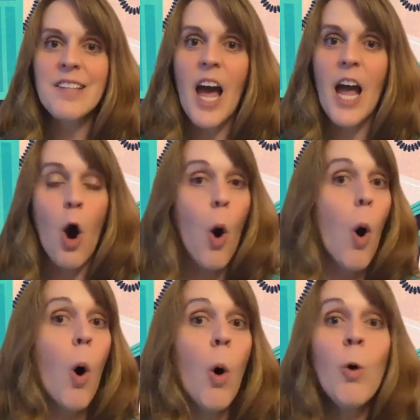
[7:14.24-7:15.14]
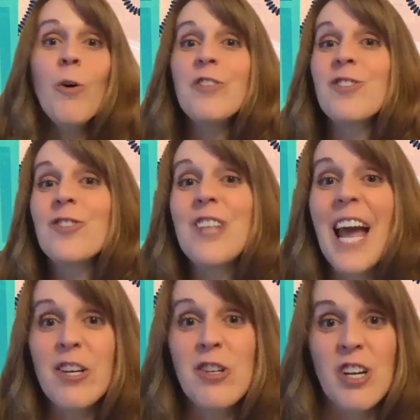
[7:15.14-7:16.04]
a whole
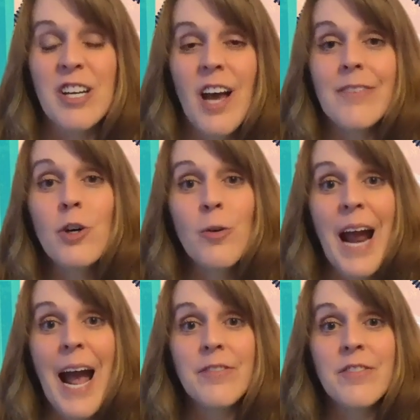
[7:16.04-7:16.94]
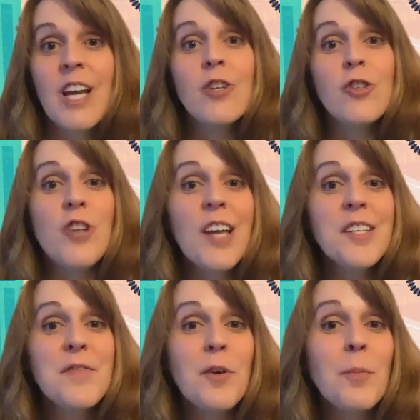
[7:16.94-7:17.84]
section of crafts
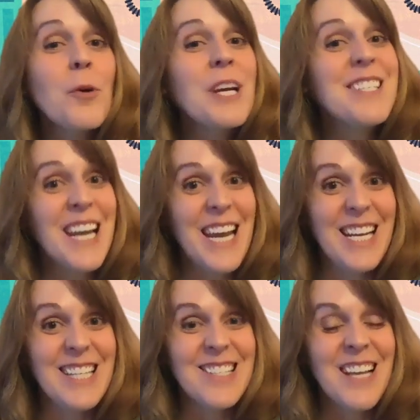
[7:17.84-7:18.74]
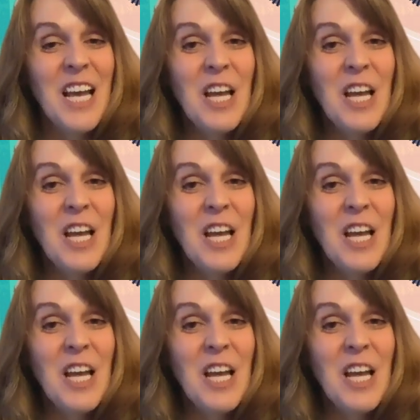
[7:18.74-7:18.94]
just for preteens.